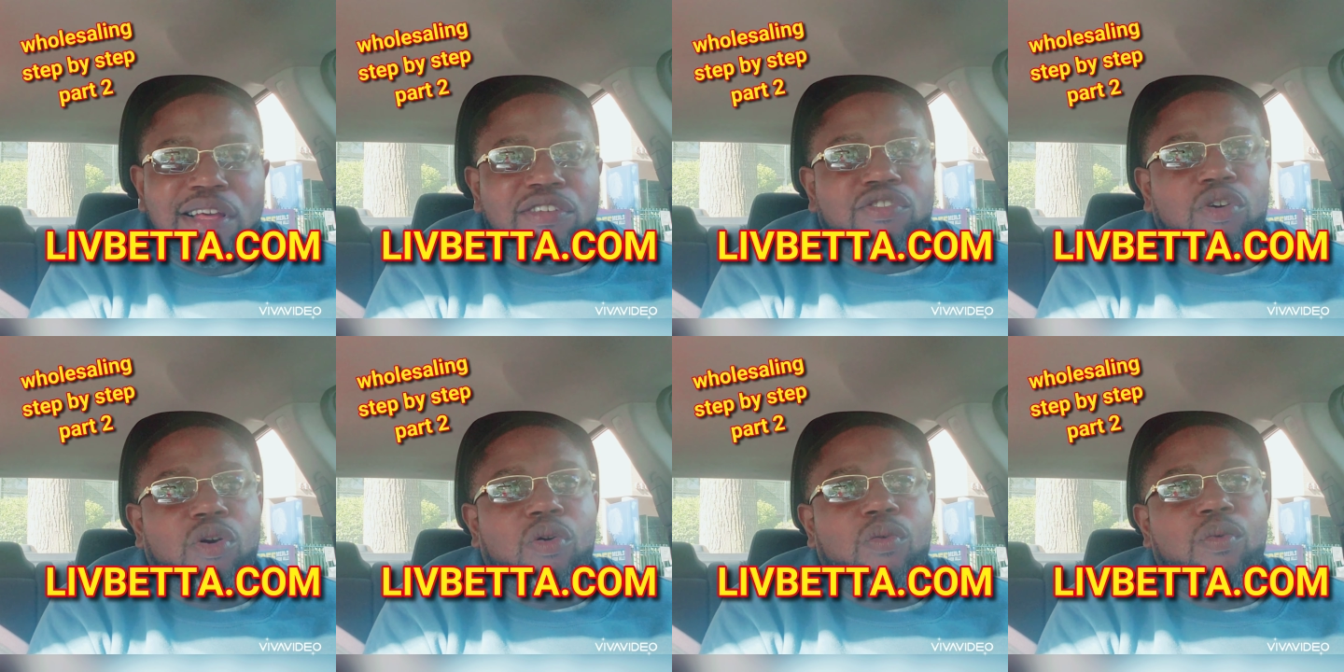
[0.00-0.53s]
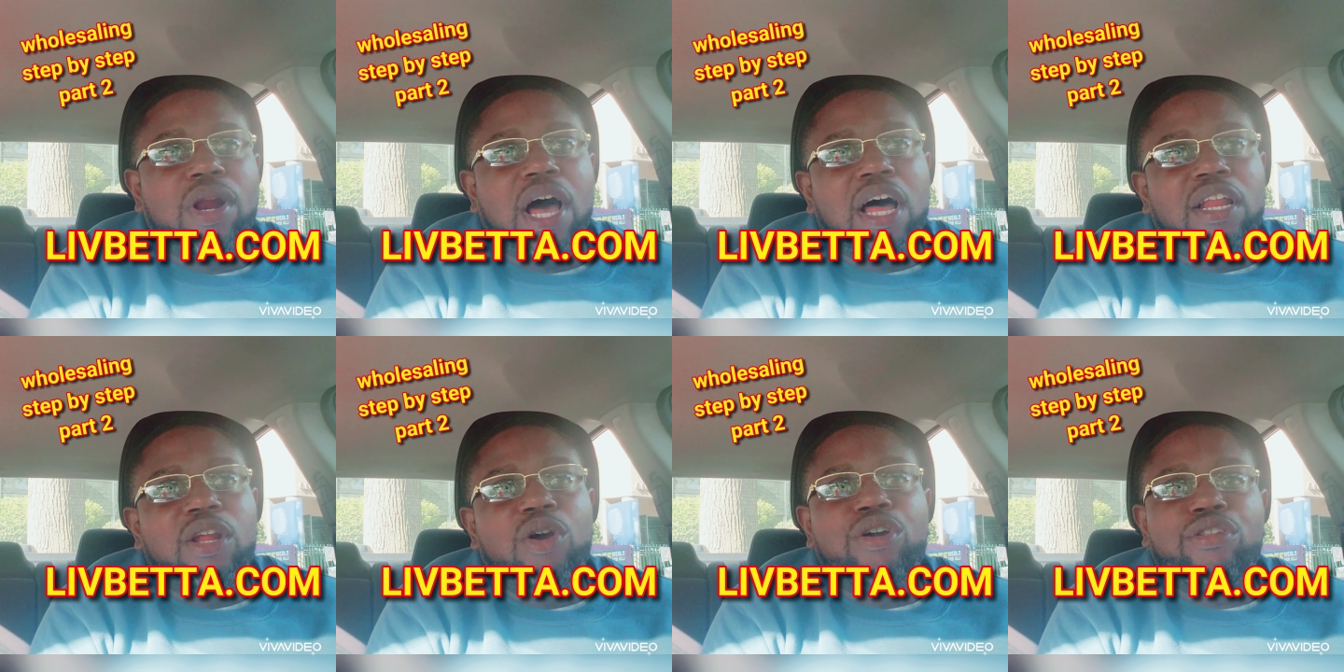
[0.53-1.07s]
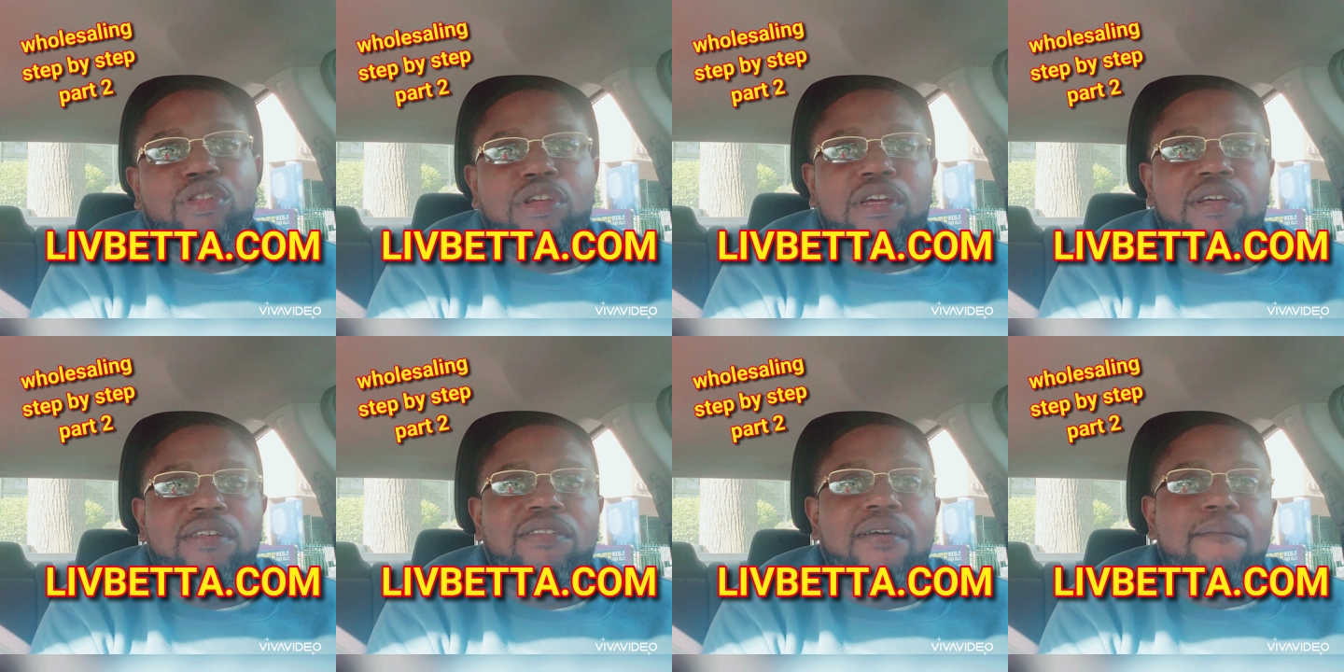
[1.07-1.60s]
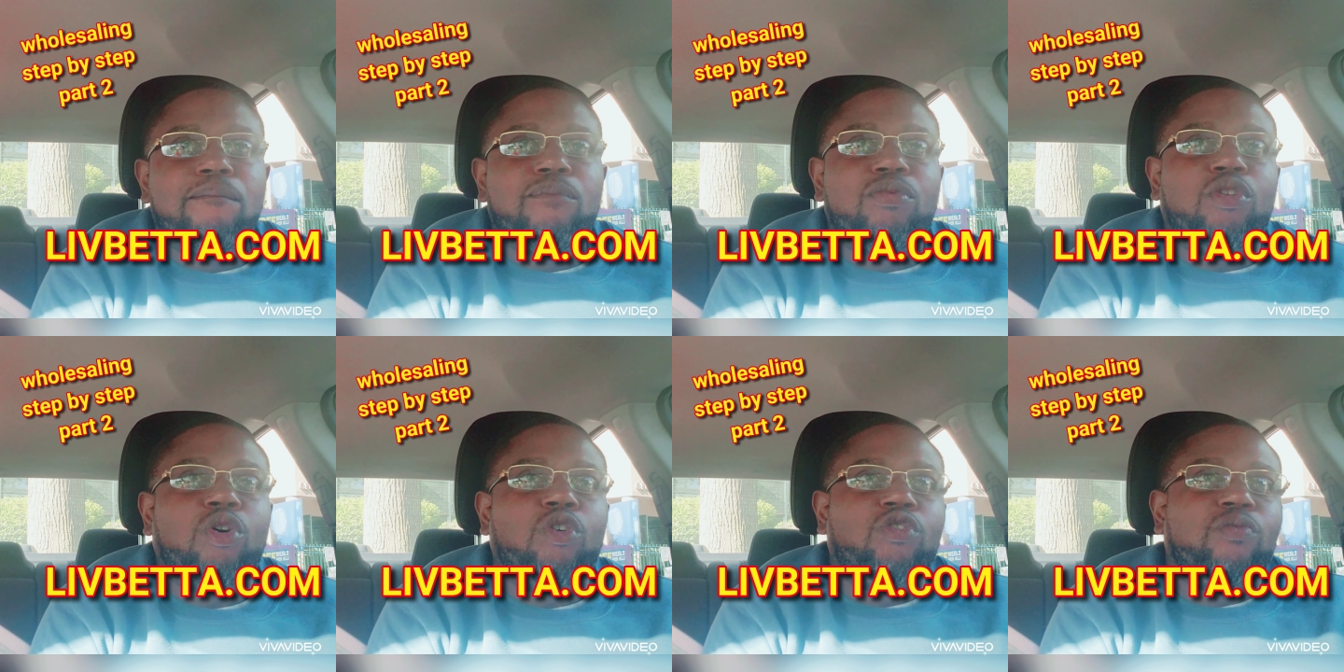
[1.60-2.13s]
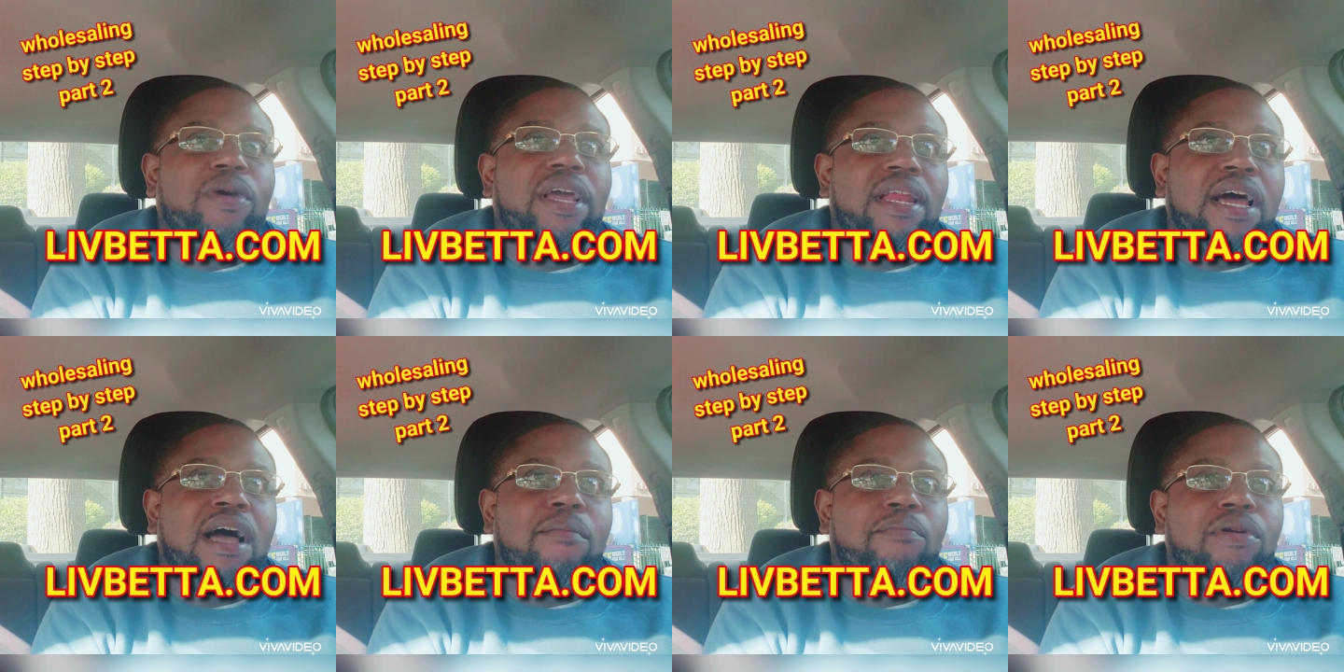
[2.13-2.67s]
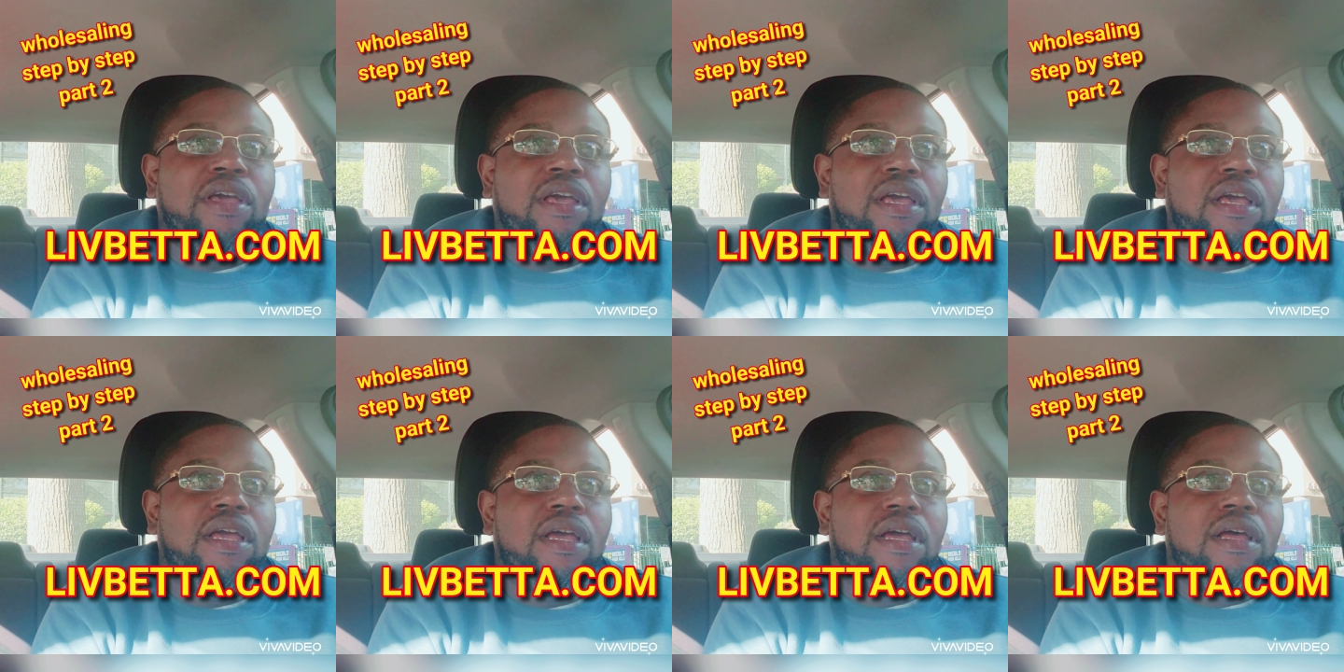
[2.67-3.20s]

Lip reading: So what I learned is those may not be